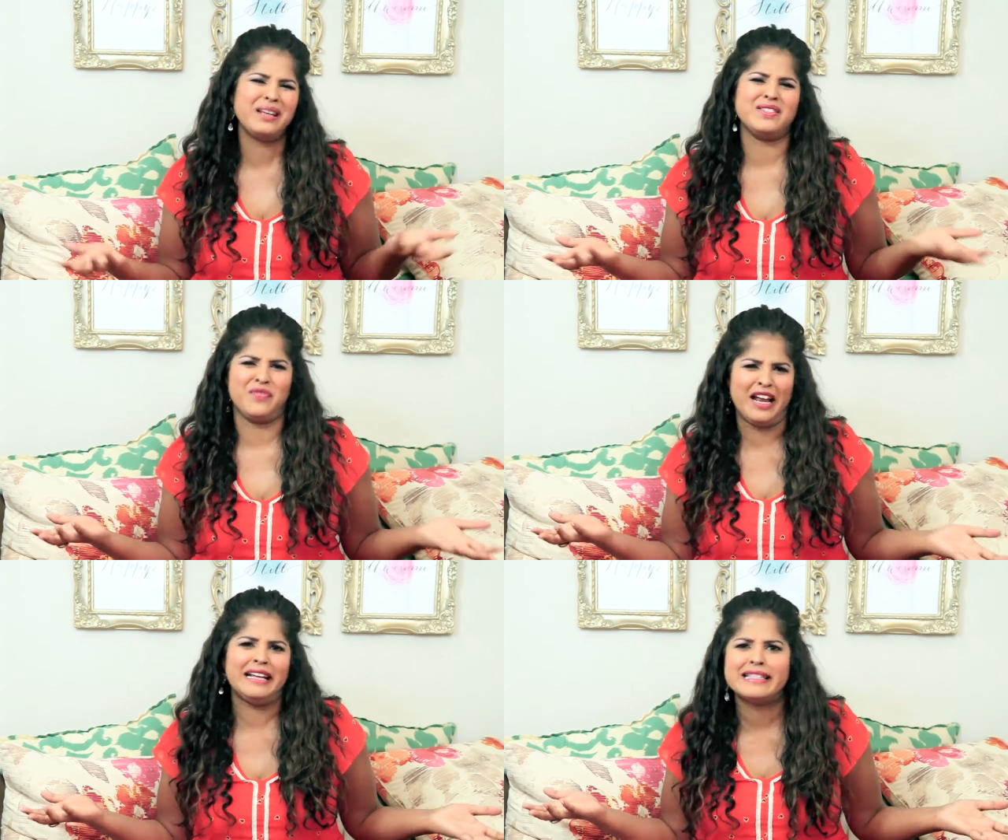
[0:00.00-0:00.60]

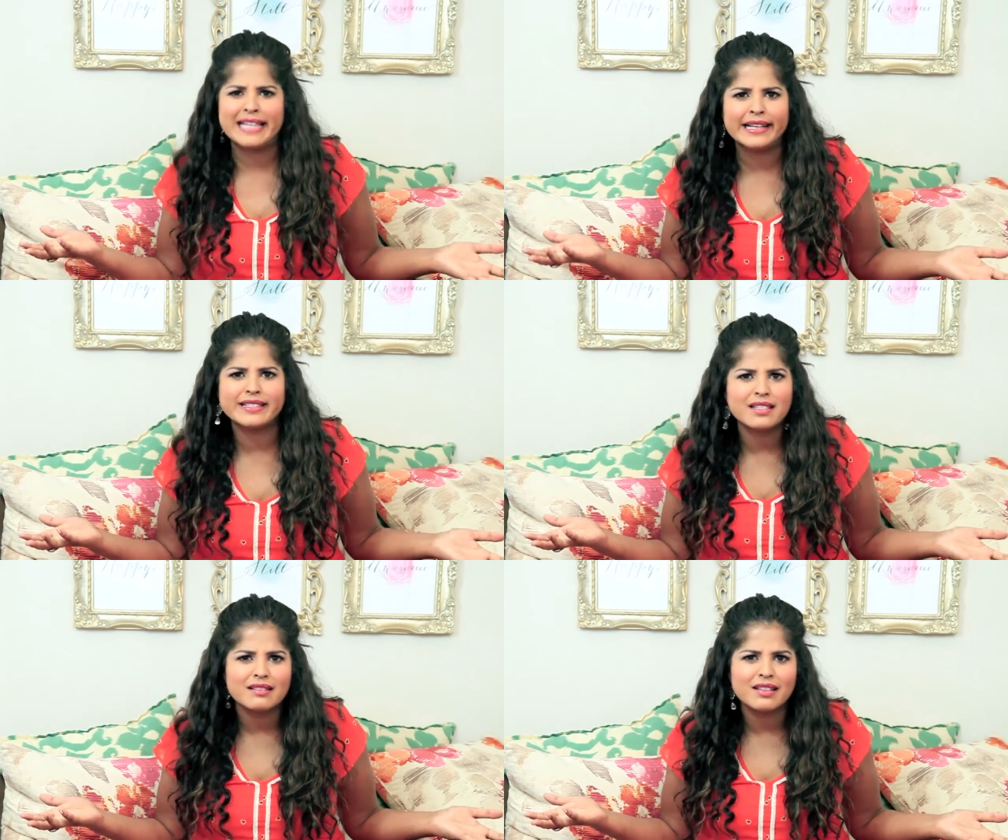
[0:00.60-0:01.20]
frankincense,
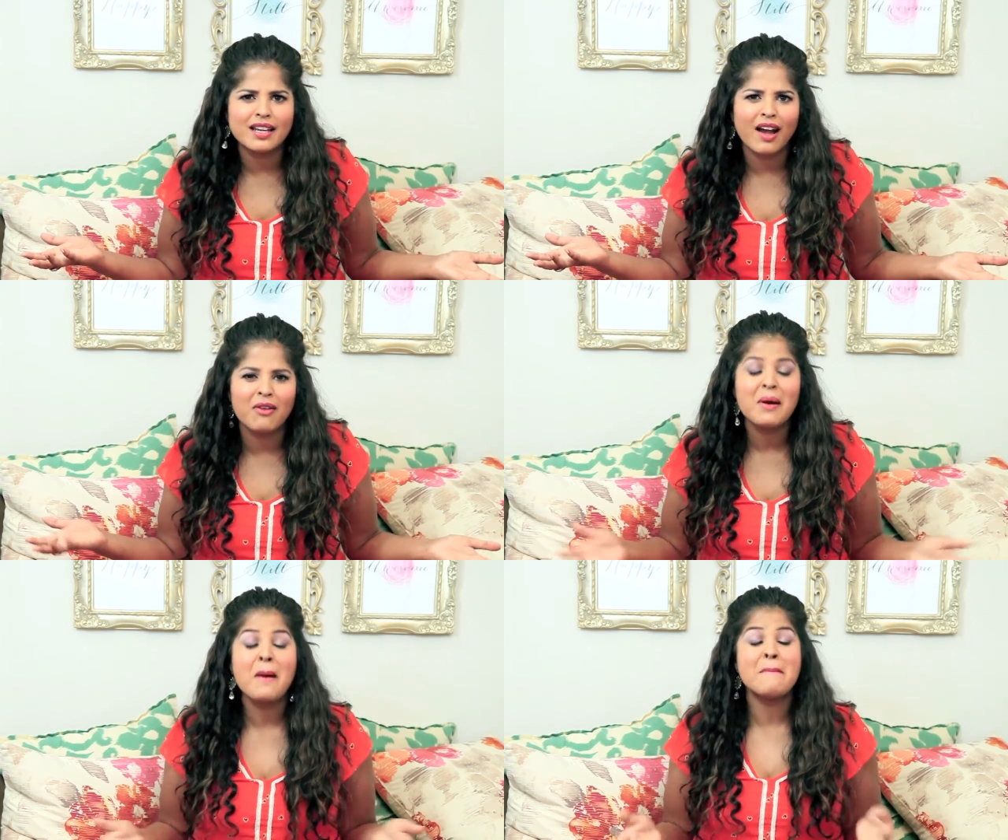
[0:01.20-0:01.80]
you
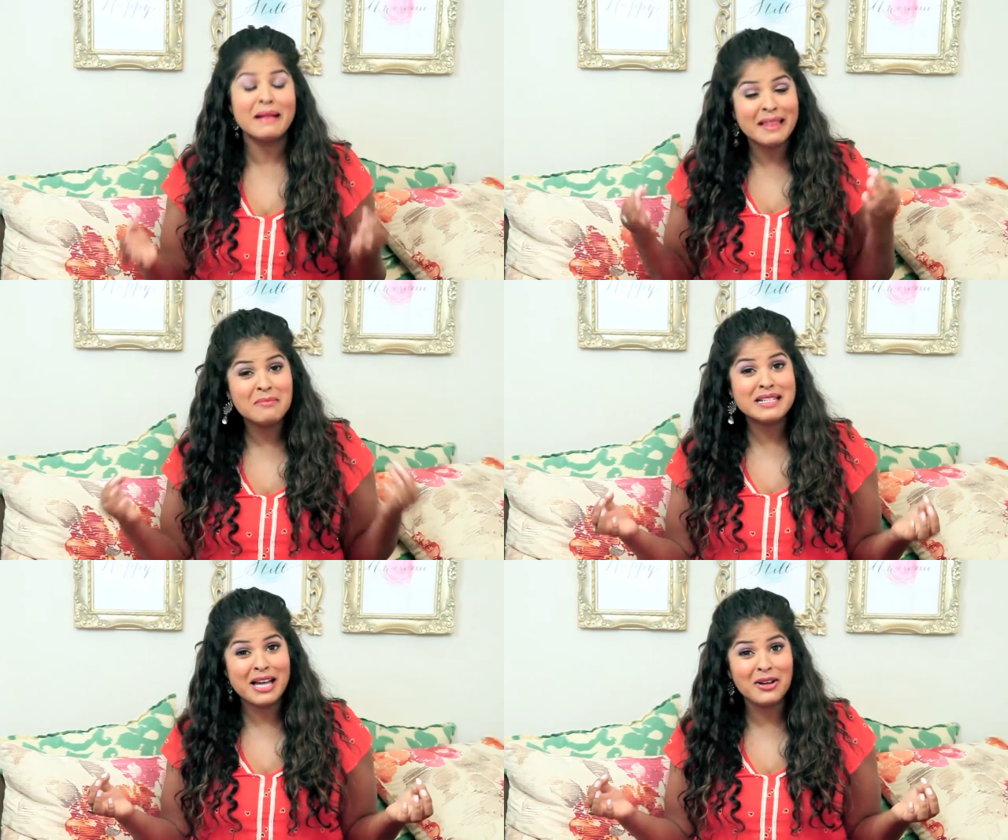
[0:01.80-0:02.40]
know? But let
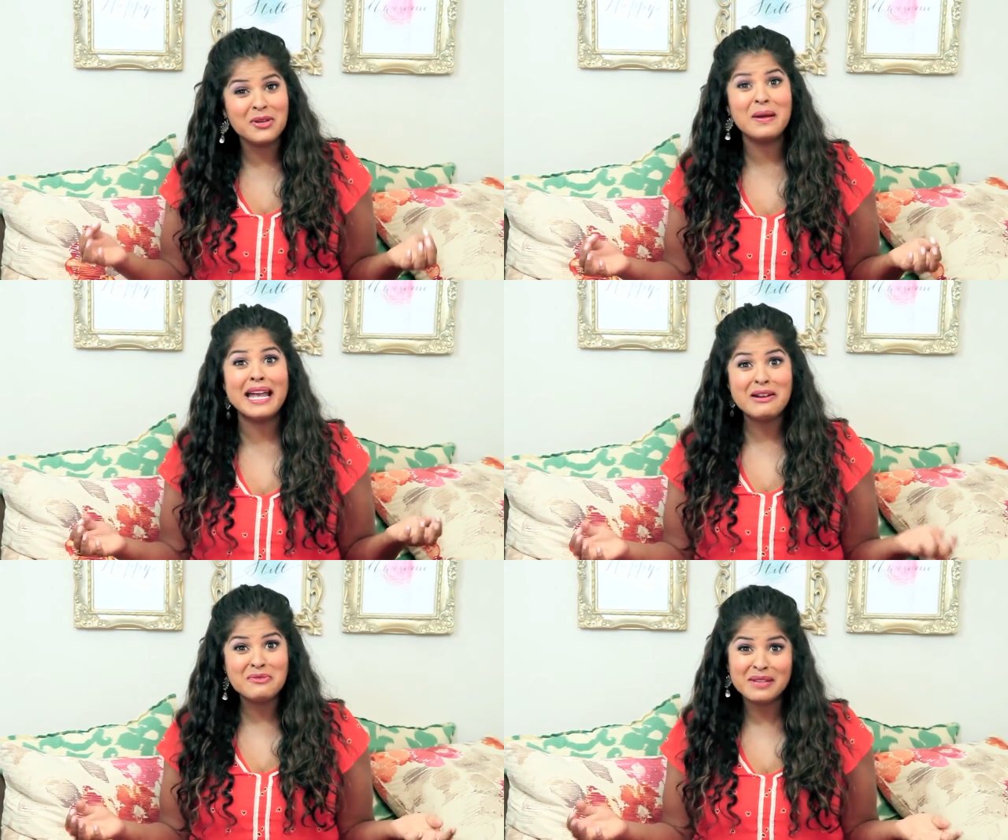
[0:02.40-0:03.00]
me tell you,
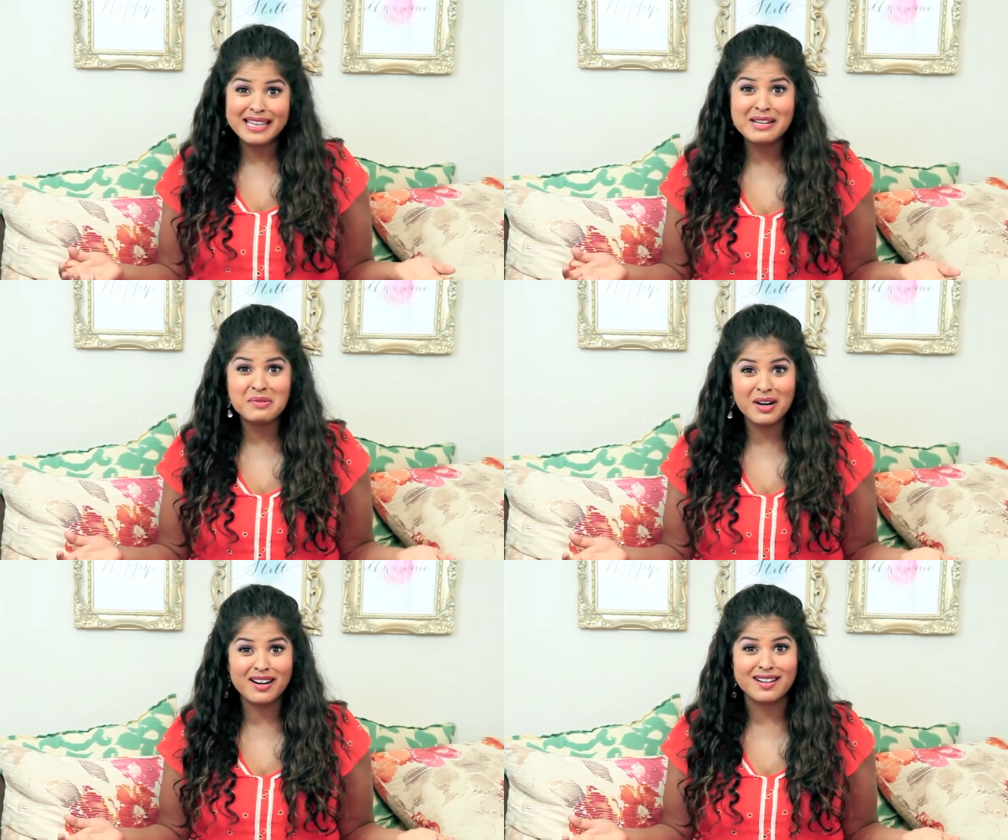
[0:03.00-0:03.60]
it
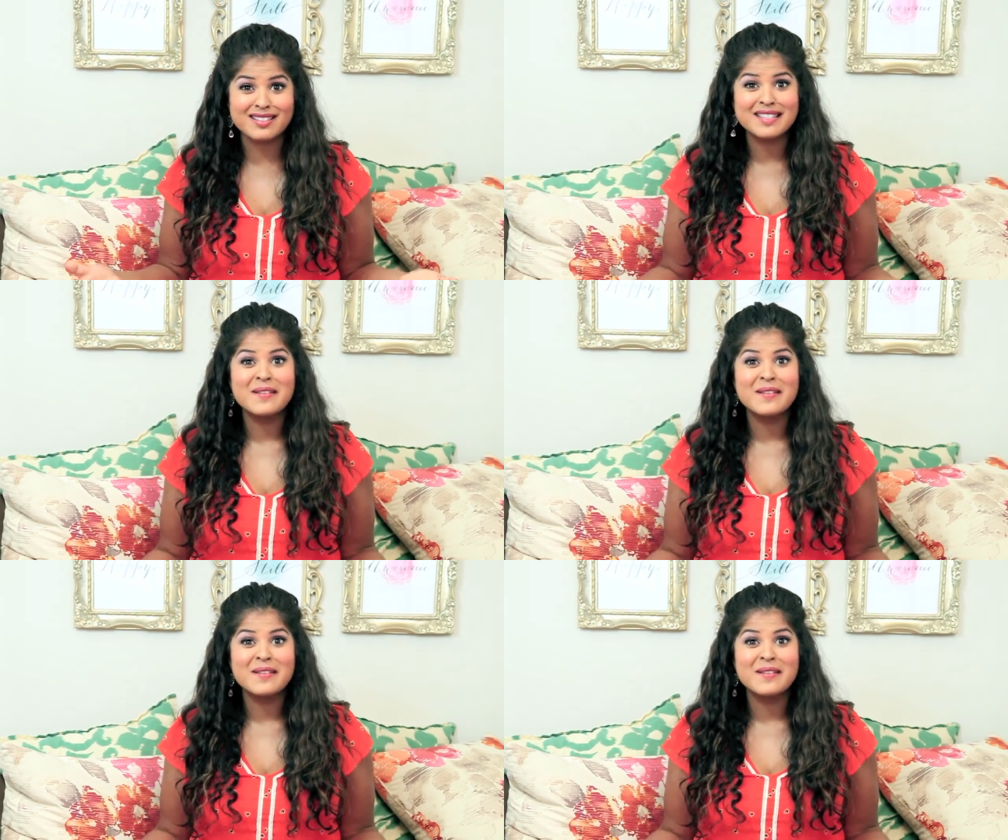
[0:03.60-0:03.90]
really works.